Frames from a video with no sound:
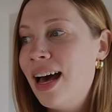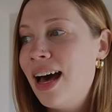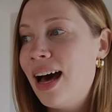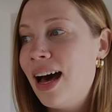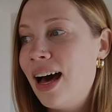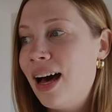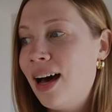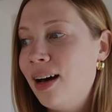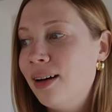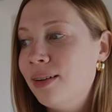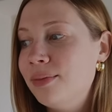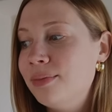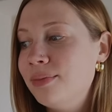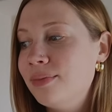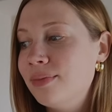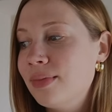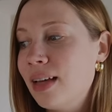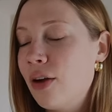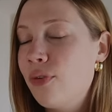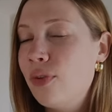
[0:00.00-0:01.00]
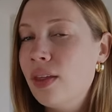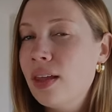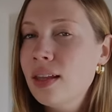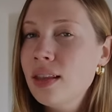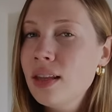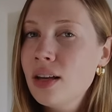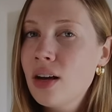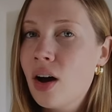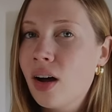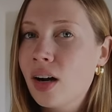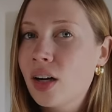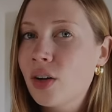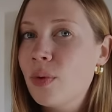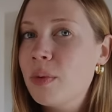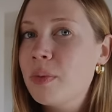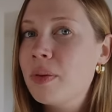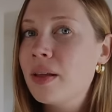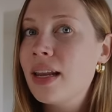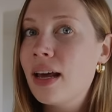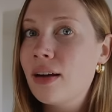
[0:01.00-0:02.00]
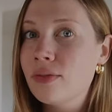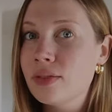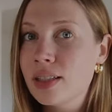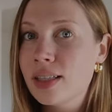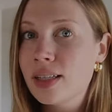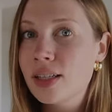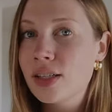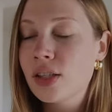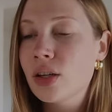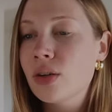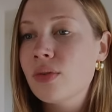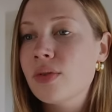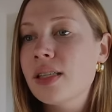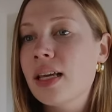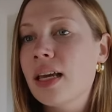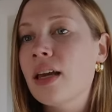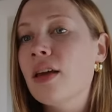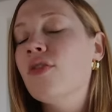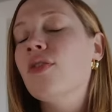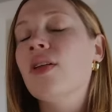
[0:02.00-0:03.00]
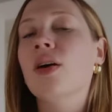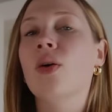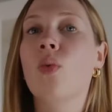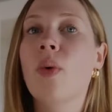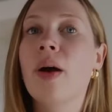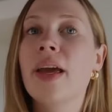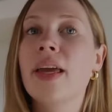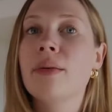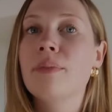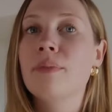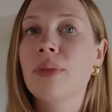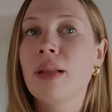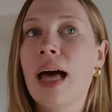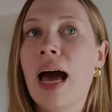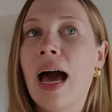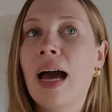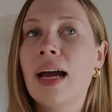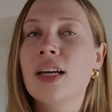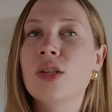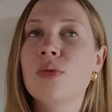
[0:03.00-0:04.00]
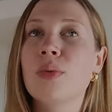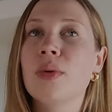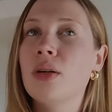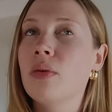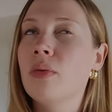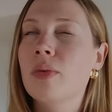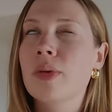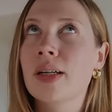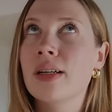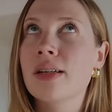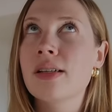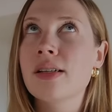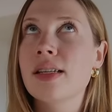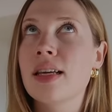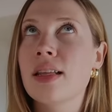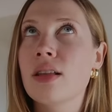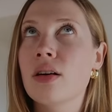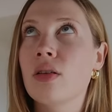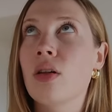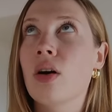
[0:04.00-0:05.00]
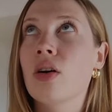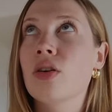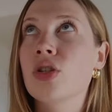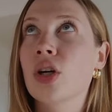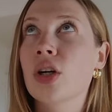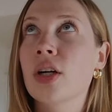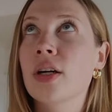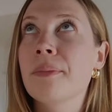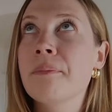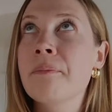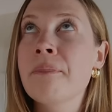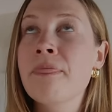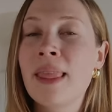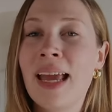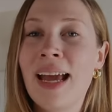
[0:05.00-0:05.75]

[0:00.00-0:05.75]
Um, I feel like in the condo we played everything so safe, like white and black because we knew we were going to stay there long term.